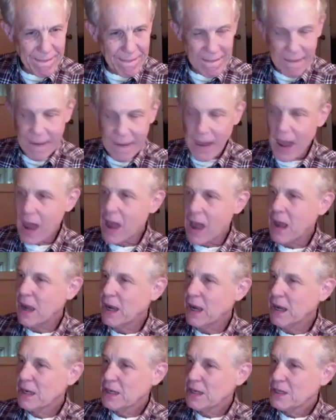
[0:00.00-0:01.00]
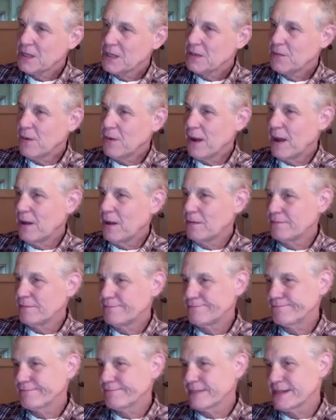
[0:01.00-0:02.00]
Yeah, well,
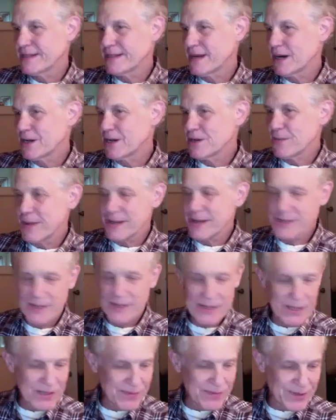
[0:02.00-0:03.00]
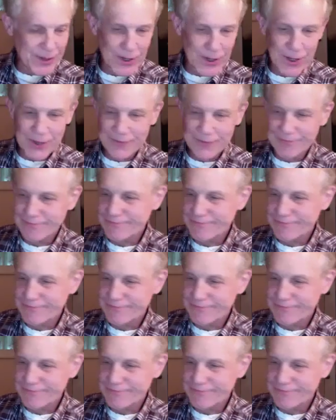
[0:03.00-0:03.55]
it's hard to make sense of it all,